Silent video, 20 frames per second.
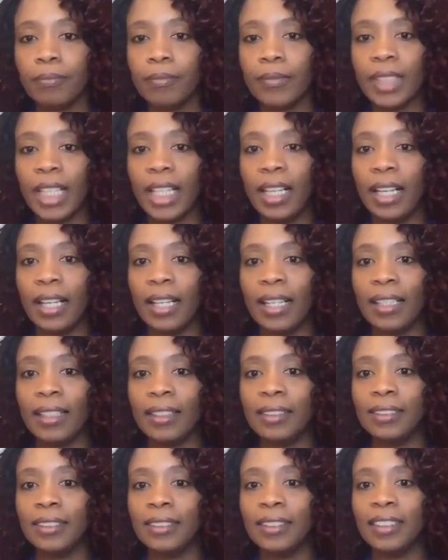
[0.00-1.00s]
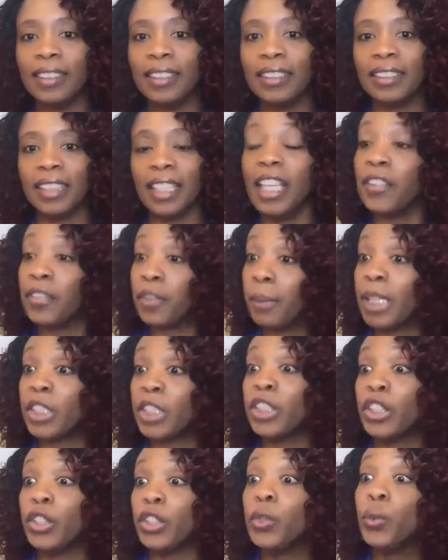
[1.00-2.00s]
the
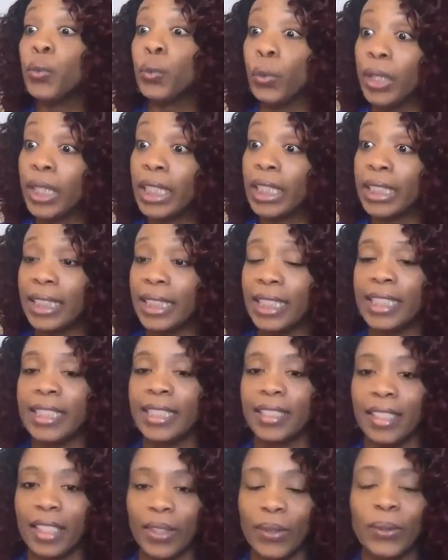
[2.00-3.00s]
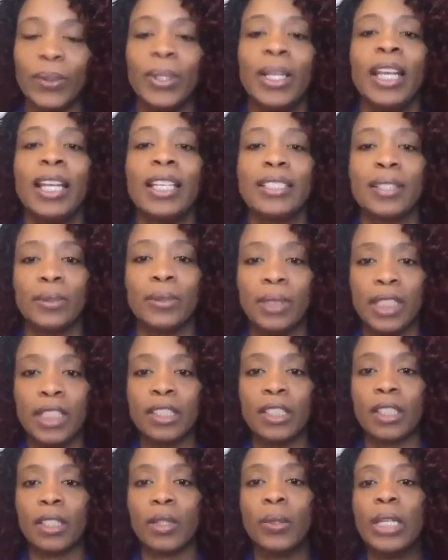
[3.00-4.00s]
information that you really need to know. And so these
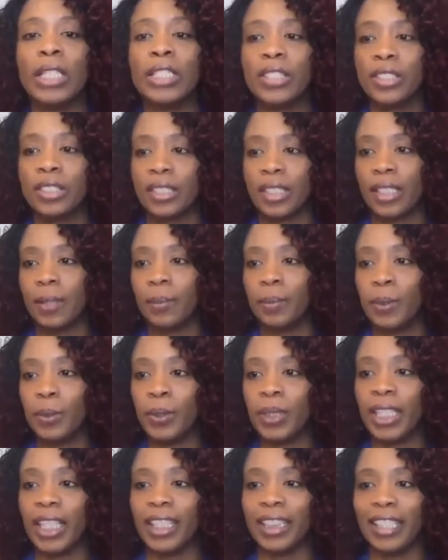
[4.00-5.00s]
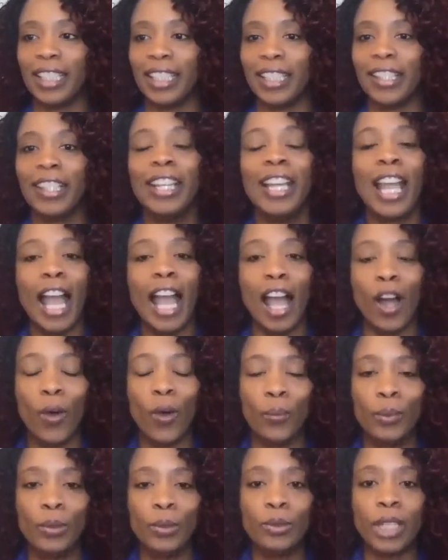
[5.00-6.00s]
are the questions to help you to get there. I
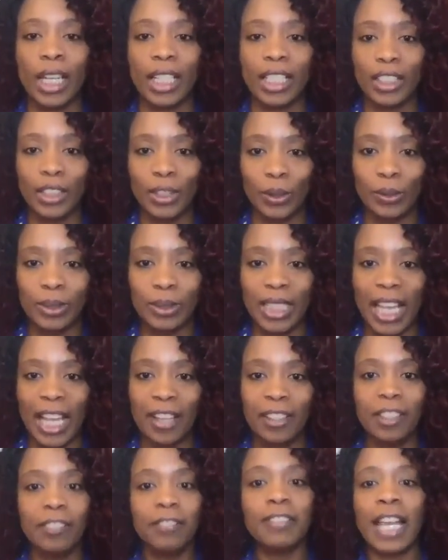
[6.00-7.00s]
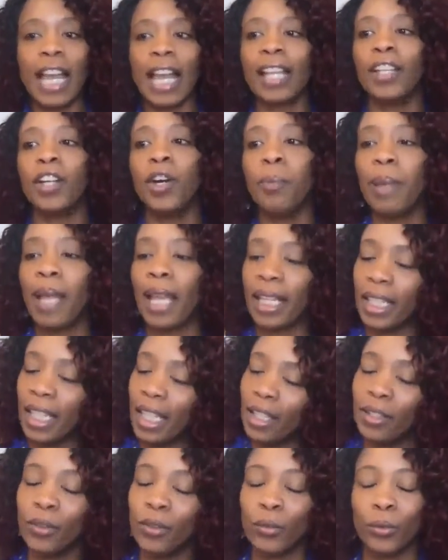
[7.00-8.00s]
hope you jotted those down. If not, go back
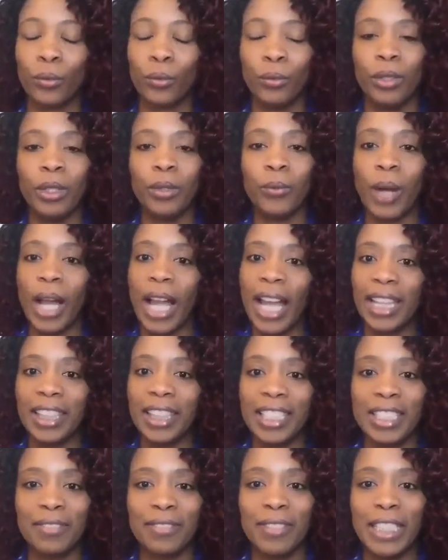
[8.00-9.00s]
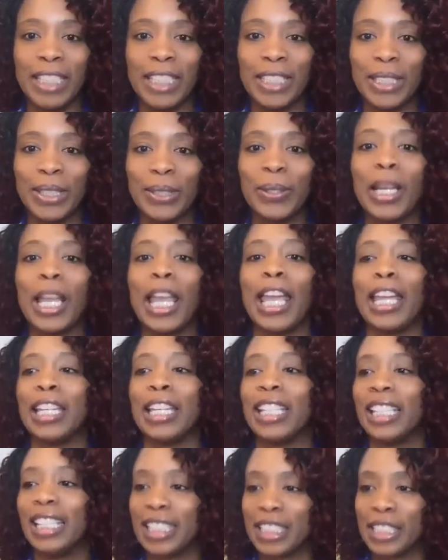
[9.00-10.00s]
and rewind this video
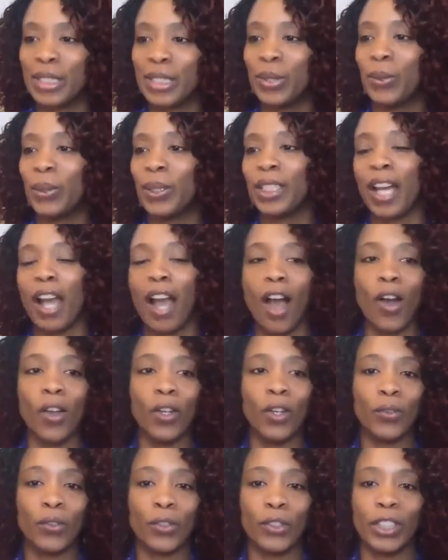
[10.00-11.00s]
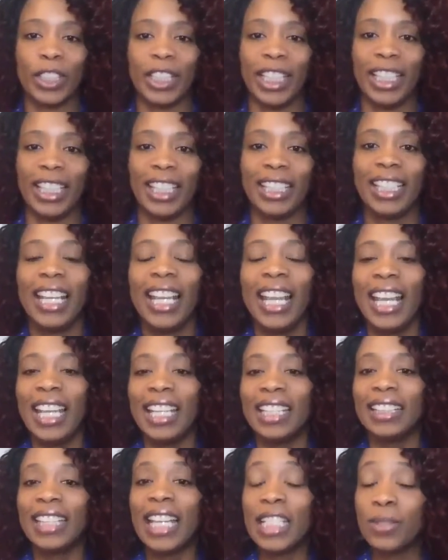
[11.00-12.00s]
and listen to it all over again.
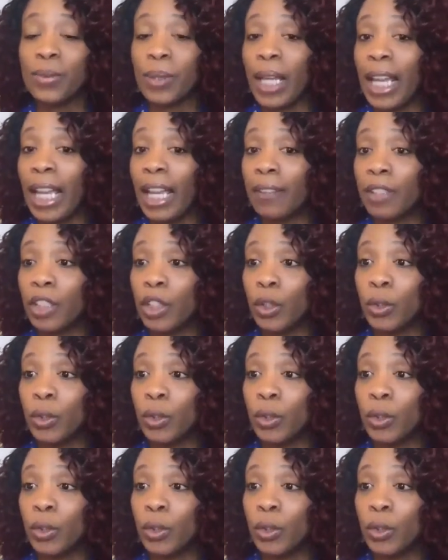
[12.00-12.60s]
That's what I have for you